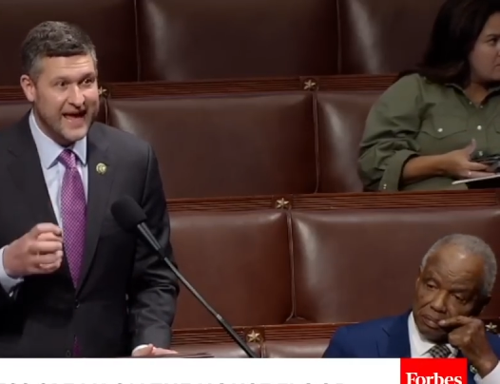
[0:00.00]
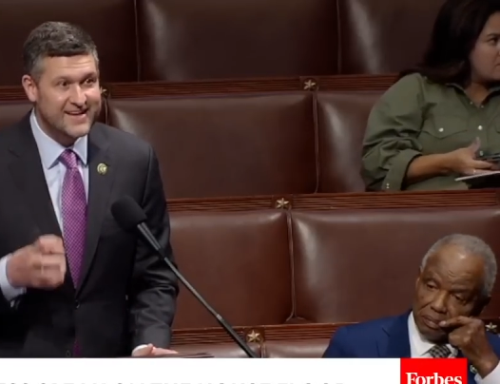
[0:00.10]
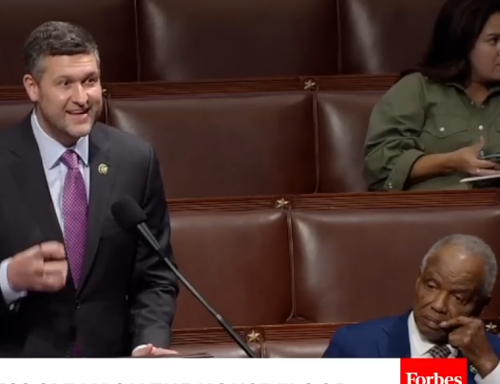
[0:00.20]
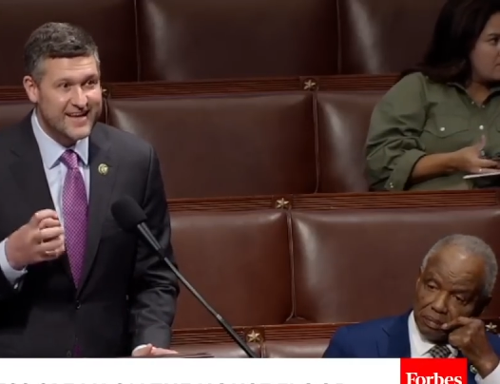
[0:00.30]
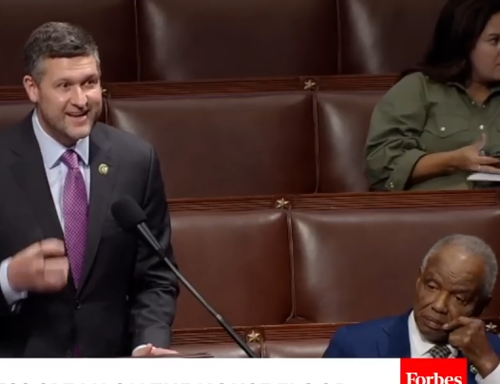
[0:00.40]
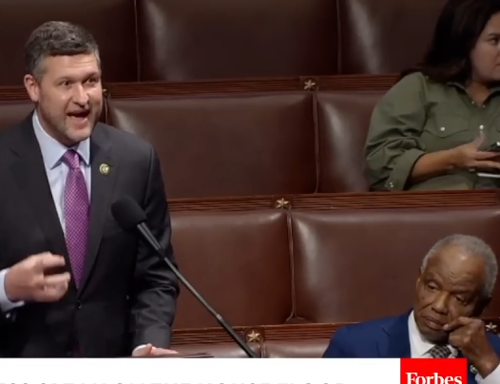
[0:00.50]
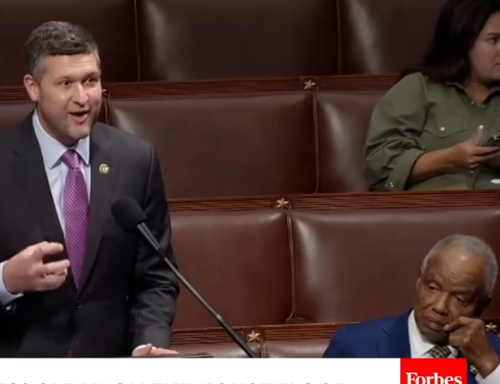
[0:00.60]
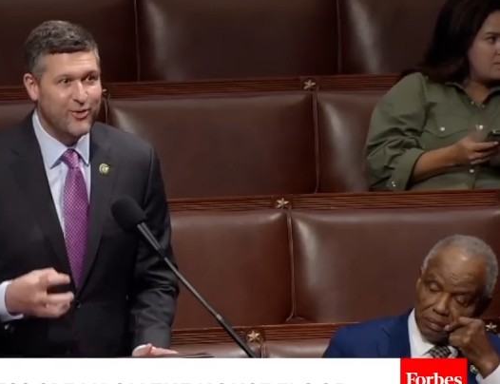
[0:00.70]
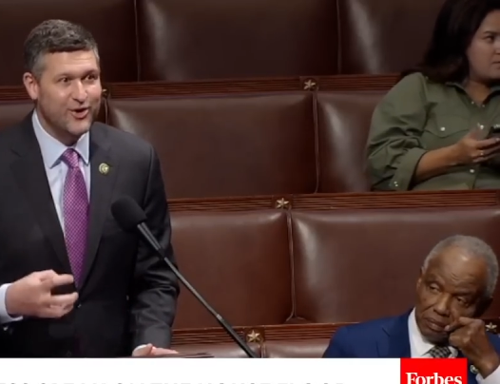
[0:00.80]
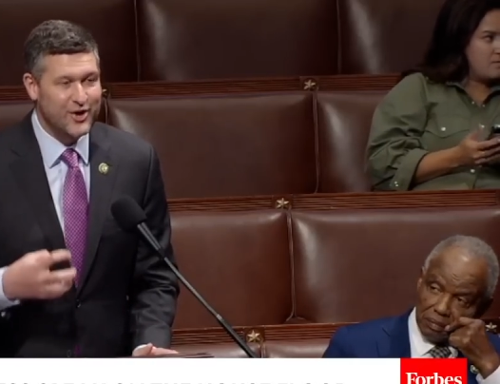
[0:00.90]
Speaker 1: and in
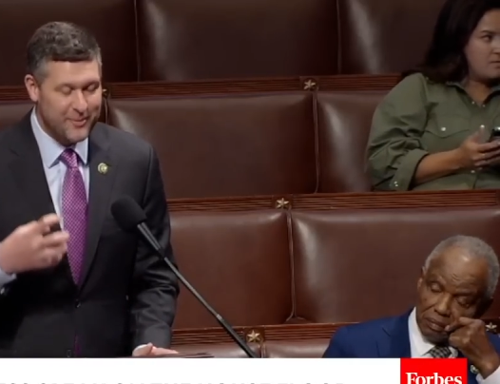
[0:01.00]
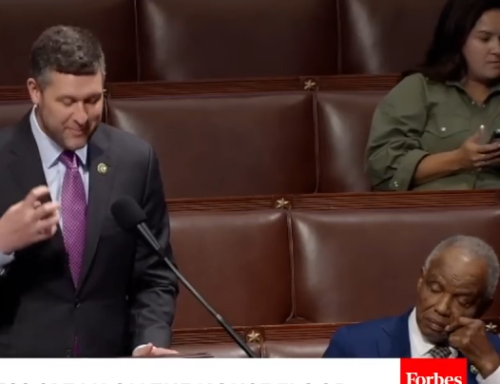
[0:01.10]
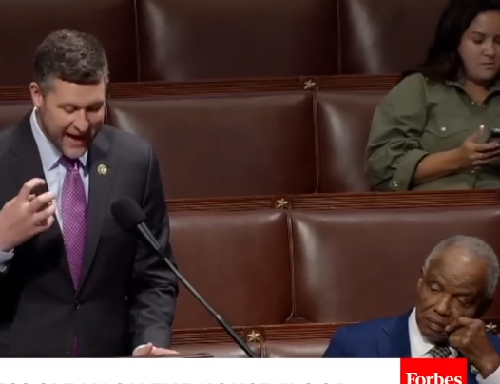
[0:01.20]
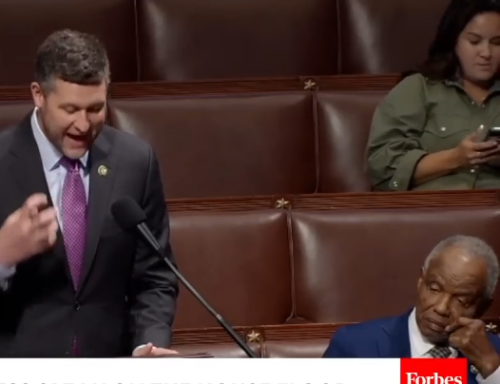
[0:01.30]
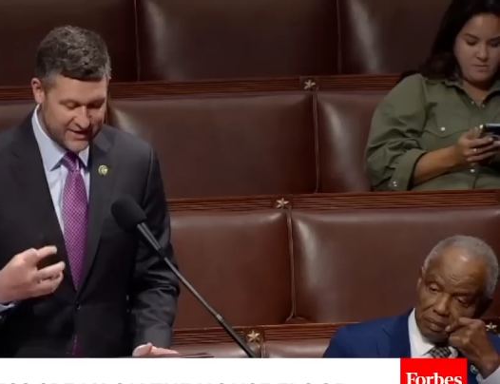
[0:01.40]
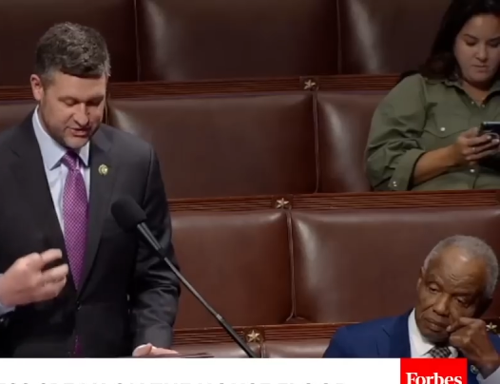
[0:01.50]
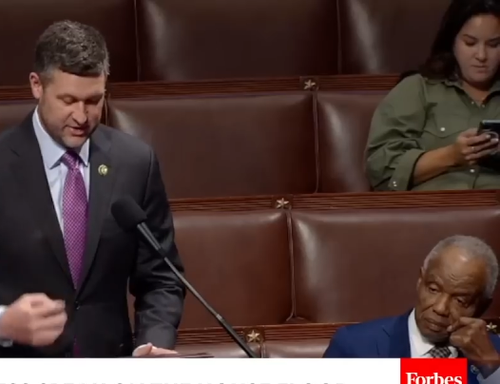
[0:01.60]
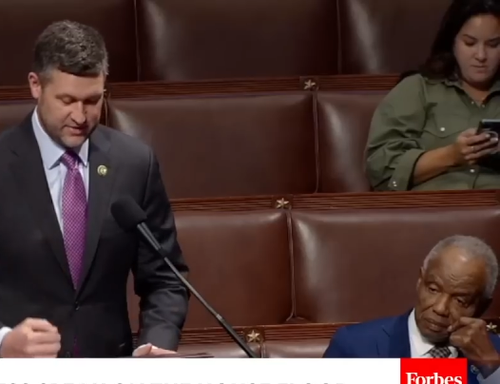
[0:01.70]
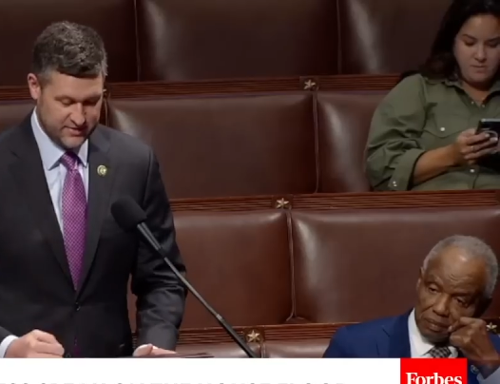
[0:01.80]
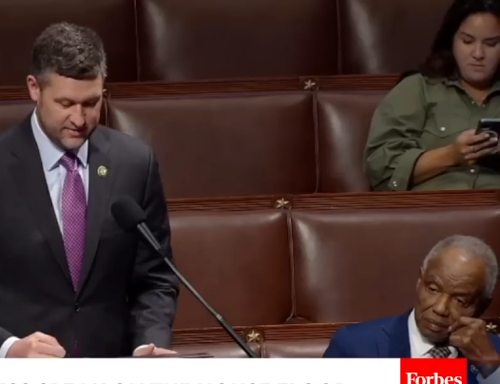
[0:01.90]
our
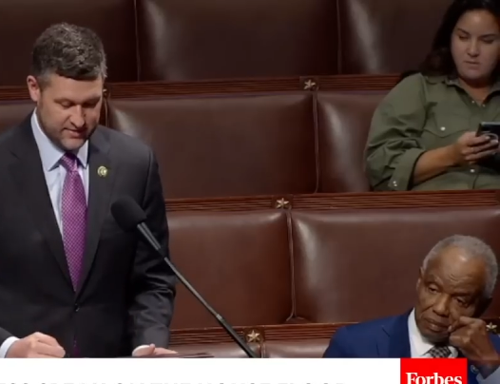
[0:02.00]
compassion.